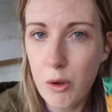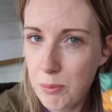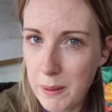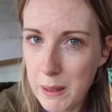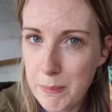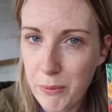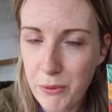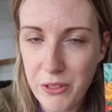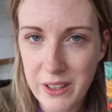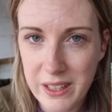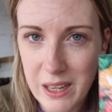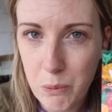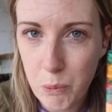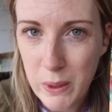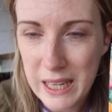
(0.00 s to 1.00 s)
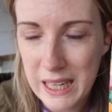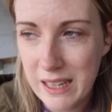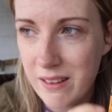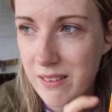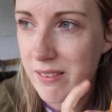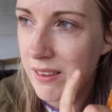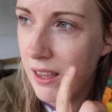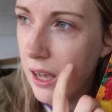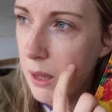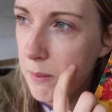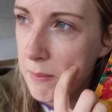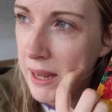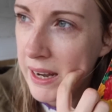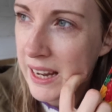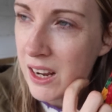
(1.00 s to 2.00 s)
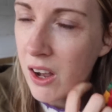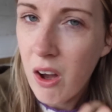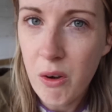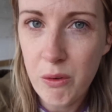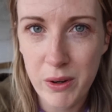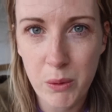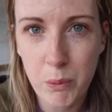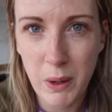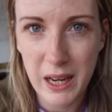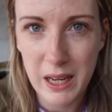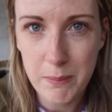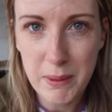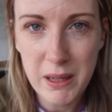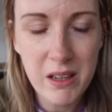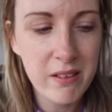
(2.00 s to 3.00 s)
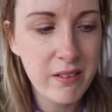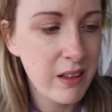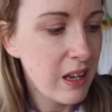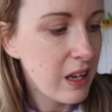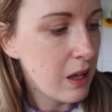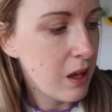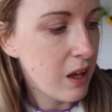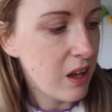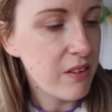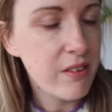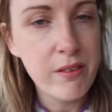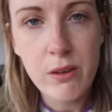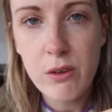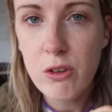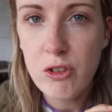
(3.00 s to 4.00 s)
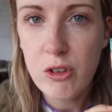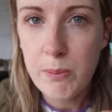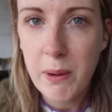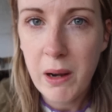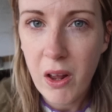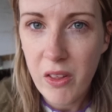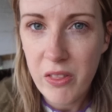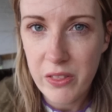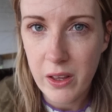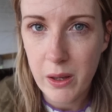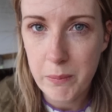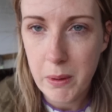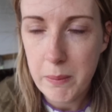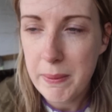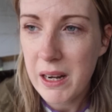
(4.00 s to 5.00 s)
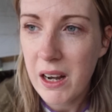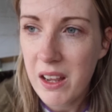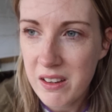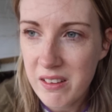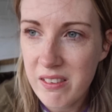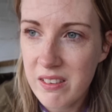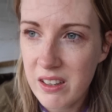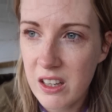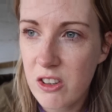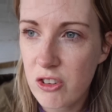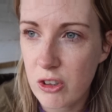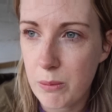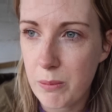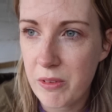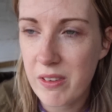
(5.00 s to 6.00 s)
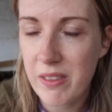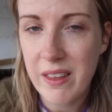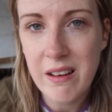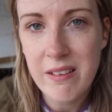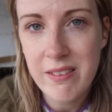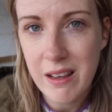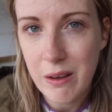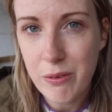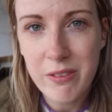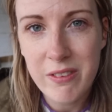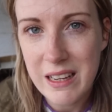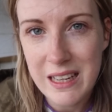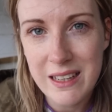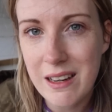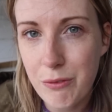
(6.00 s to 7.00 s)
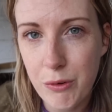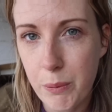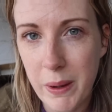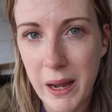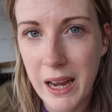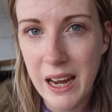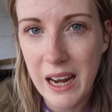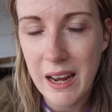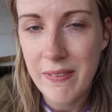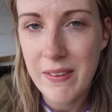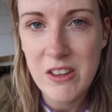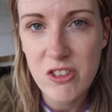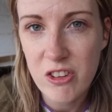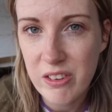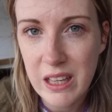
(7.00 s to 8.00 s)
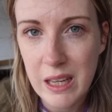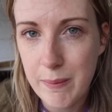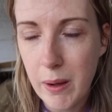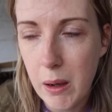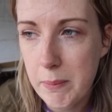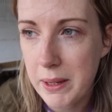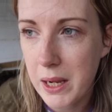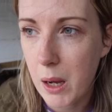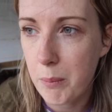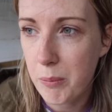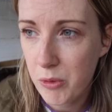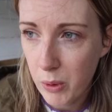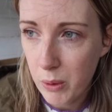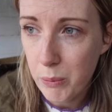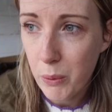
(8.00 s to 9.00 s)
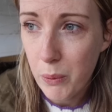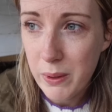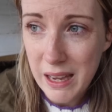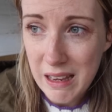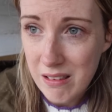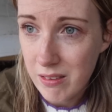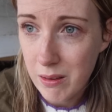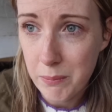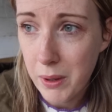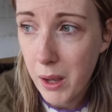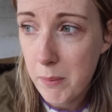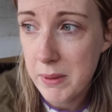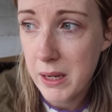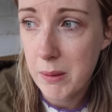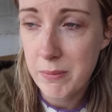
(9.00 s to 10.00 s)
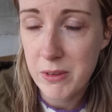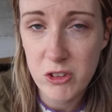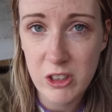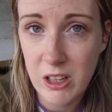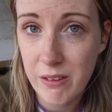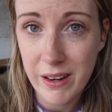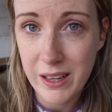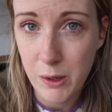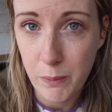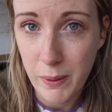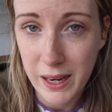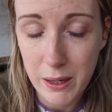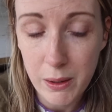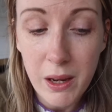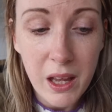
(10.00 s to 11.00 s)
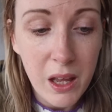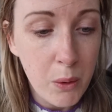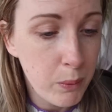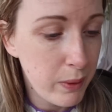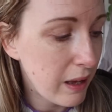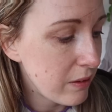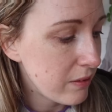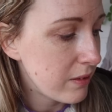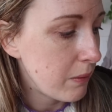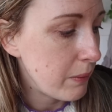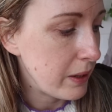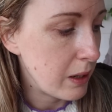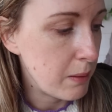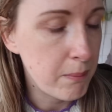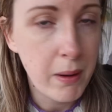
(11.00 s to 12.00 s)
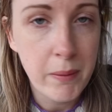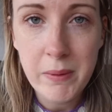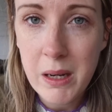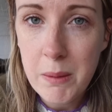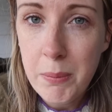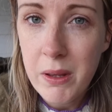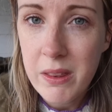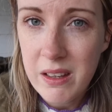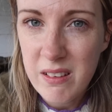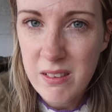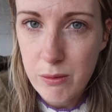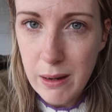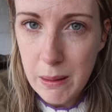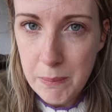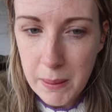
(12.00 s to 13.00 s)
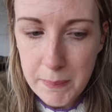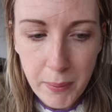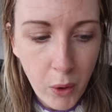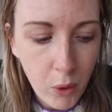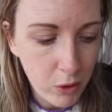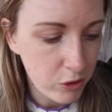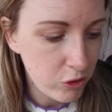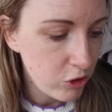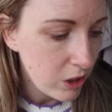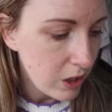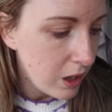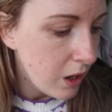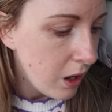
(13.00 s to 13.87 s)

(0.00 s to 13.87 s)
A lot of people think they're weeds, um, and they are in a way, because as soon as you plant them, they're a bit like nasturtiums. They self-seed everywhere, and they just keep coming up. So I will get some coming up this year anyway, without sowing them. But I'm going to put these around my pond.